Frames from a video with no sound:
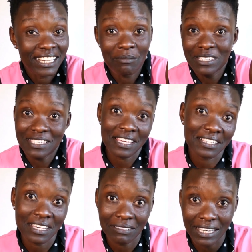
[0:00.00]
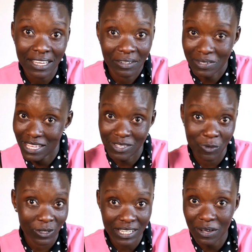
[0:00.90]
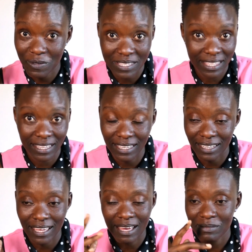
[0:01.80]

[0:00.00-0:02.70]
me just say it out loud because that's what I was thinking.